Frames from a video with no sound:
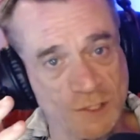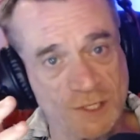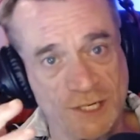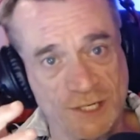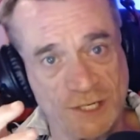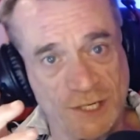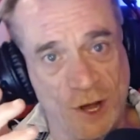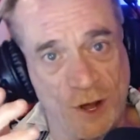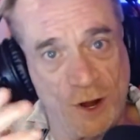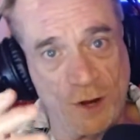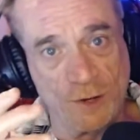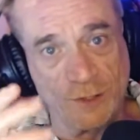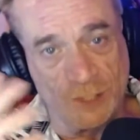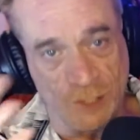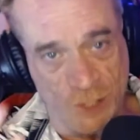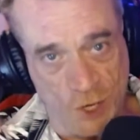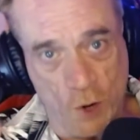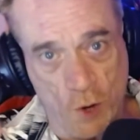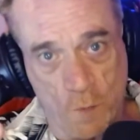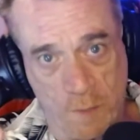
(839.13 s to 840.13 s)
it's called
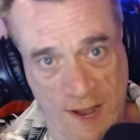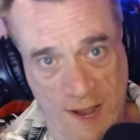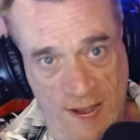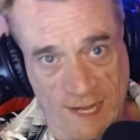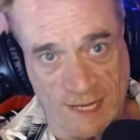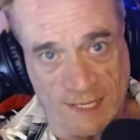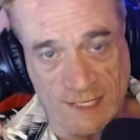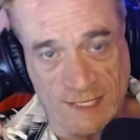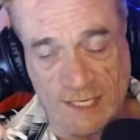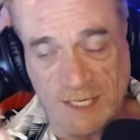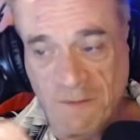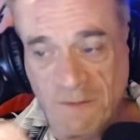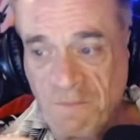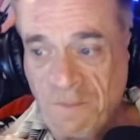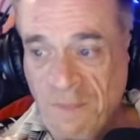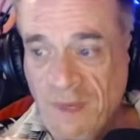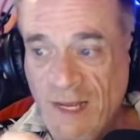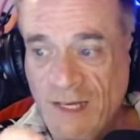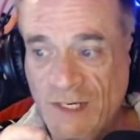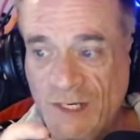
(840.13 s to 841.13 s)
No Pants.
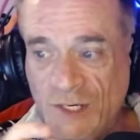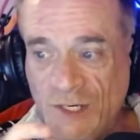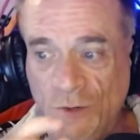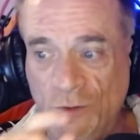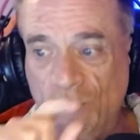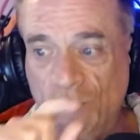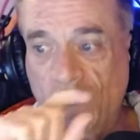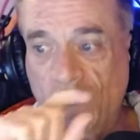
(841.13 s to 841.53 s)
So